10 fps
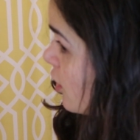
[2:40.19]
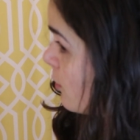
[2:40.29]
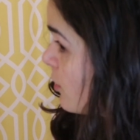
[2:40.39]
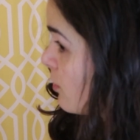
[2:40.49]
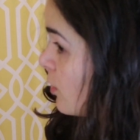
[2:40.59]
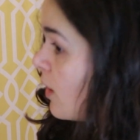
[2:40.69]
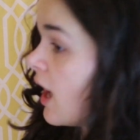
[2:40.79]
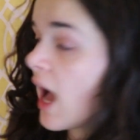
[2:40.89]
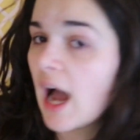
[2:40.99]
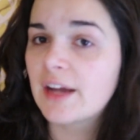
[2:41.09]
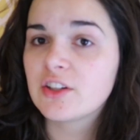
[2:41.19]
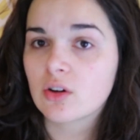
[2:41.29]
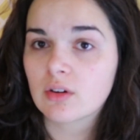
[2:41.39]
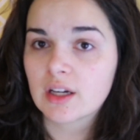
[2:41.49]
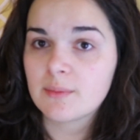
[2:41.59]
comb through. I
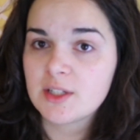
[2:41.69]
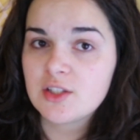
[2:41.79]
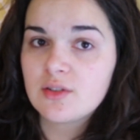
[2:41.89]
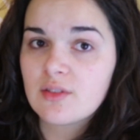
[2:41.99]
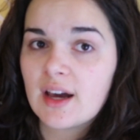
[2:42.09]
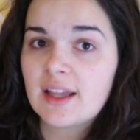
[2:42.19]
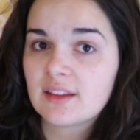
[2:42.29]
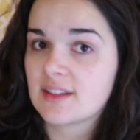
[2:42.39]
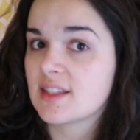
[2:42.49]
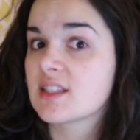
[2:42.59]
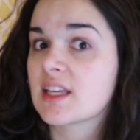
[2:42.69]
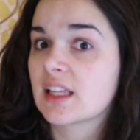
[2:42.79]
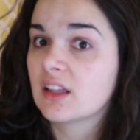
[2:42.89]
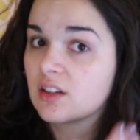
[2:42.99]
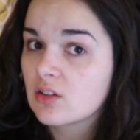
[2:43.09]
don't recommend you do that unless it's
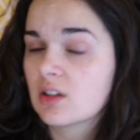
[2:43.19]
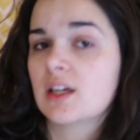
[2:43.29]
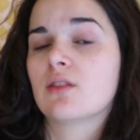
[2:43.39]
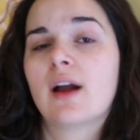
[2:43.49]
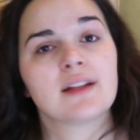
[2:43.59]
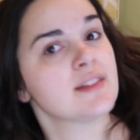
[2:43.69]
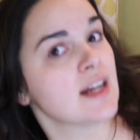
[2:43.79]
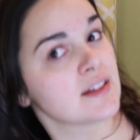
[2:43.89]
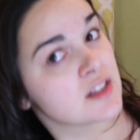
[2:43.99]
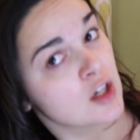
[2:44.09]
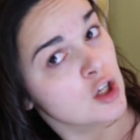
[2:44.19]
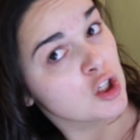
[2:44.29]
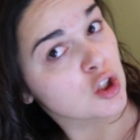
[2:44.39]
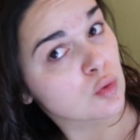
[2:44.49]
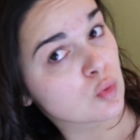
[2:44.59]
like literally at a rat's nest.
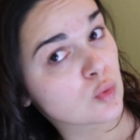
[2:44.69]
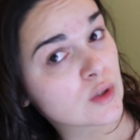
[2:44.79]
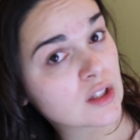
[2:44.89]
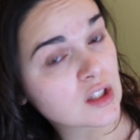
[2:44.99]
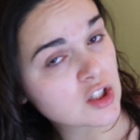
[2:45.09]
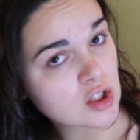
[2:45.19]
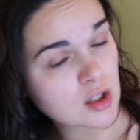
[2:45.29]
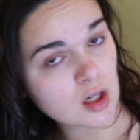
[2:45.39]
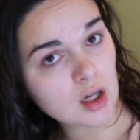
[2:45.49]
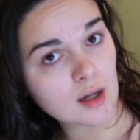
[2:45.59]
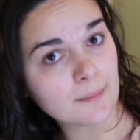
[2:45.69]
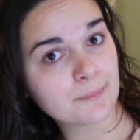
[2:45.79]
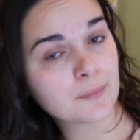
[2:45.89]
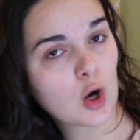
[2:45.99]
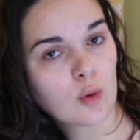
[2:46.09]
You really should
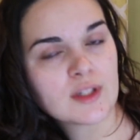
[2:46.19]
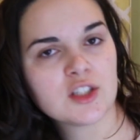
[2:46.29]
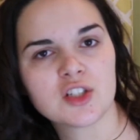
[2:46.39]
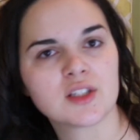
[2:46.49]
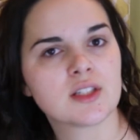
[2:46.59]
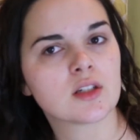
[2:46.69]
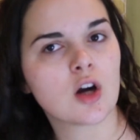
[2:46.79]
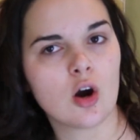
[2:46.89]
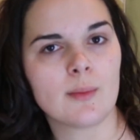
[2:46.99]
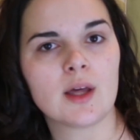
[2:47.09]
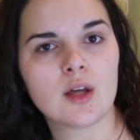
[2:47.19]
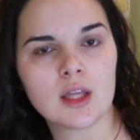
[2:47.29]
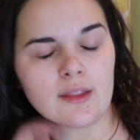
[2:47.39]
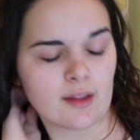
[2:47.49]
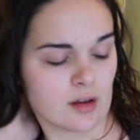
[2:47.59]
always just comb it
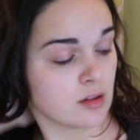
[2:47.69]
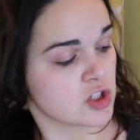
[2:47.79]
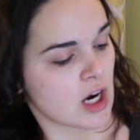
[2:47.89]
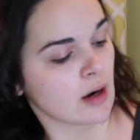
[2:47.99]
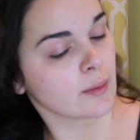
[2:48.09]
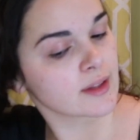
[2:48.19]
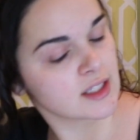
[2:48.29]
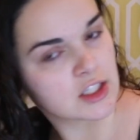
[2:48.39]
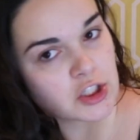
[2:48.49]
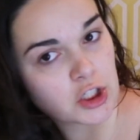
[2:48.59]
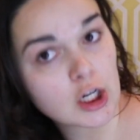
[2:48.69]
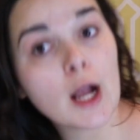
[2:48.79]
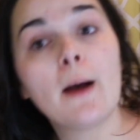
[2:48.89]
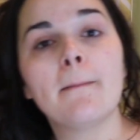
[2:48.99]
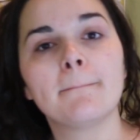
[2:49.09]
in the shower with conditioner.
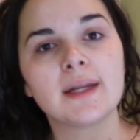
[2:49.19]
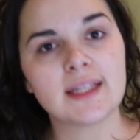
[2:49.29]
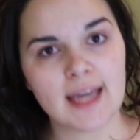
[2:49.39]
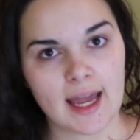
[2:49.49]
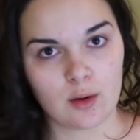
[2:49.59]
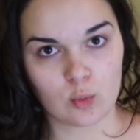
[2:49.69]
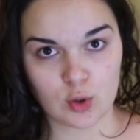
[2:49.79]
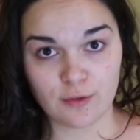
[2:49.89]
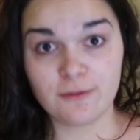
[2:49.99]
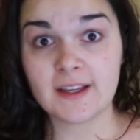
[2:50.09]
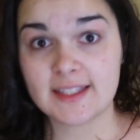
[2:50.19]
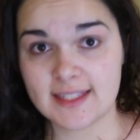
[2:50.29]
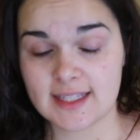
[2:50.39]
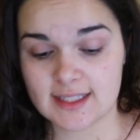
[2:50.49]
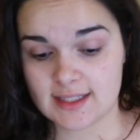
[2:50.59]
But again, we're
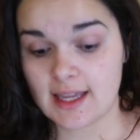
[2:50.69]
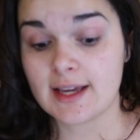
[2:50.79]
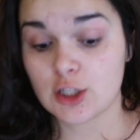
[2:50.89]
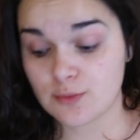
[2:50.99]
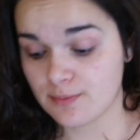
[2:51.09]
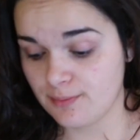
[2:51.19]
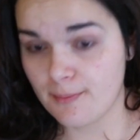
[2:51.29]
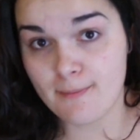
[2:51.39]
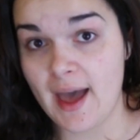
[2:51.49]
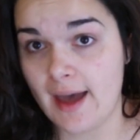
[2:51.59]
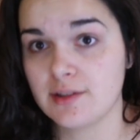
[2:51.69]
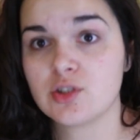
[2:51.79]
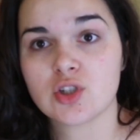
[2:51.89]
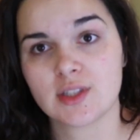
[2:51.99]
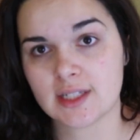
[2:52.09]
fixing this like
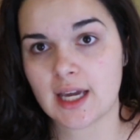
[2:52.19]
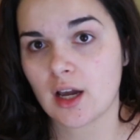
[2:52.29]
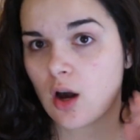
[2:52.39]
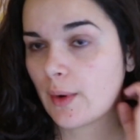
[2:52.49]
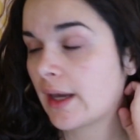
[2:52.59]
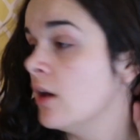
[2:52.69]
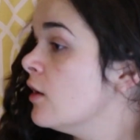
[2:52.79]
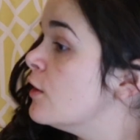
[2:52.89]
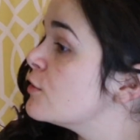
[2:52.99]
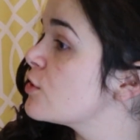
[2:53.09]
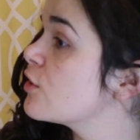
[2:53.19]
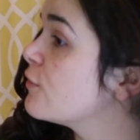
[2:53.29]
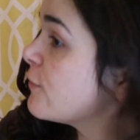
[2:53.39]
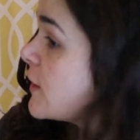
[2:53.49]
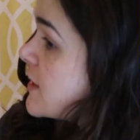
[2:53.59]
mess just to get going. So the
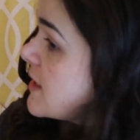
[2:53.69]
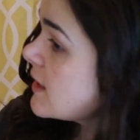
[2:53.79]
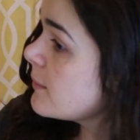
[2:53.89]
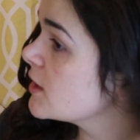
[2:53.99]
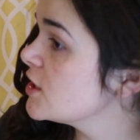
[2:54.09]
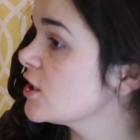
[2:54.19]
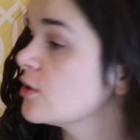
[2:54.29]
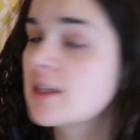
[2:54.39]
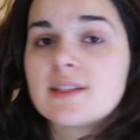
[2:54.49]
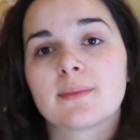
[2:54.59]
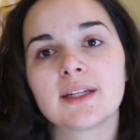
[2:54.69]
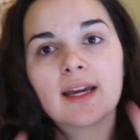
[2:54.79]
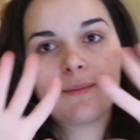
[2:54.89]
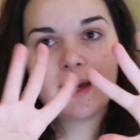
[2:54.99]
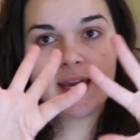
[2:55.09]
first thing I'm gonna do is I'm gonna
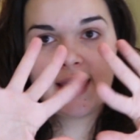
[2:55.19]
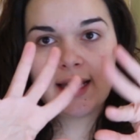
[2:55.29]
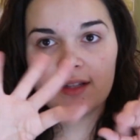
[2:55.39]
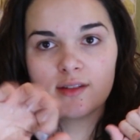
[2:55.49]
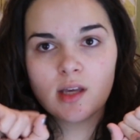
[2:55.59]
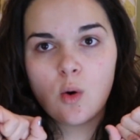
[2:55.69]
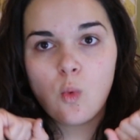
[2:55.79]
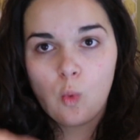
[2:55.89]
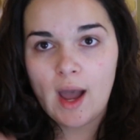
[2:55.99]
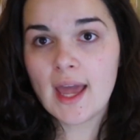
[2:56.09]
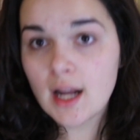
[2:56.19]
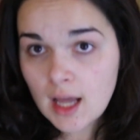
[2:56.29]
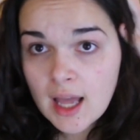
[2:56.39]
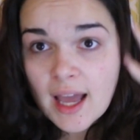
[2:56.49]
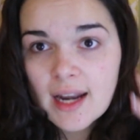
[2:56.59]
get my hands wet,
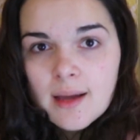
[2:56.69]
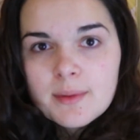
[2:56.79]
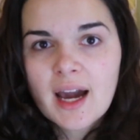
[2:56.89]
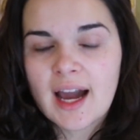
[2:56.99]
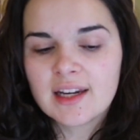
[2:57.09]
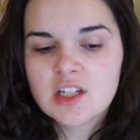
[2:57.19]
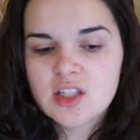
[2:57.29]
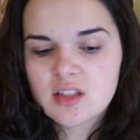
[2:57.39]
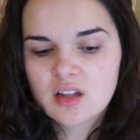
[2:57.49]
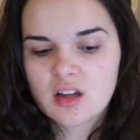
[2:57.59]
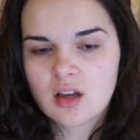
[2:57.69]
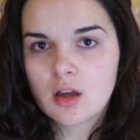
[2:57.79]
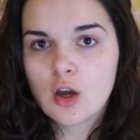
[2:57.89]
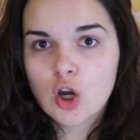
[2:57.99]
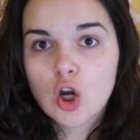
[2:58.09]
and I'm kind of just
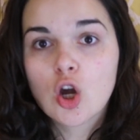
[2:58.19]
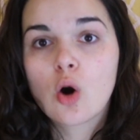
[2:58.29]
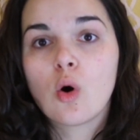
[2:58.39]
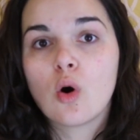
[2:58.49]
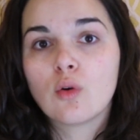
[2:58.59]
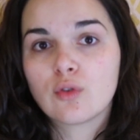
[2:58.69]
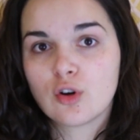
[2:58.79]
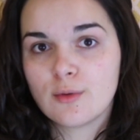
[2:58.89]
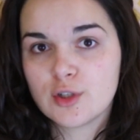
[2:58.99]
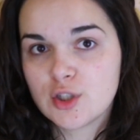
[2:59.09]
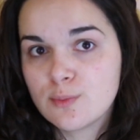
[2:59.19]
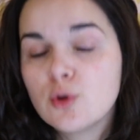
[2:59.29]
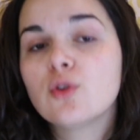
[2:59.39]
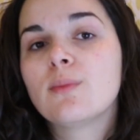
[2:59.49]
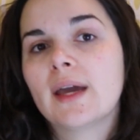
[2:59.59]
gonna go over,
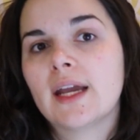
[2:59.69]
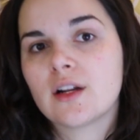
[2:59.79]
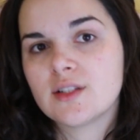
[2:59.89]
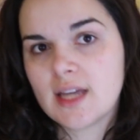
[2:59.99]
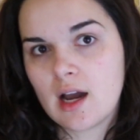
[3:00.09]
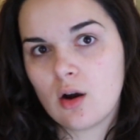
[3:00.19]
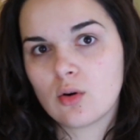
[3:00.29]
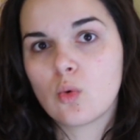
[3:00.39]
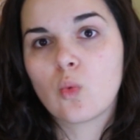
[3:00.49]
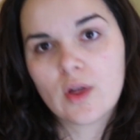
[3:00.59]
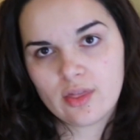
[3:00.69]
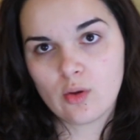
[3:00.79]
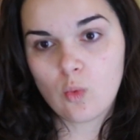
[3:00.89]
smooth my hair down with the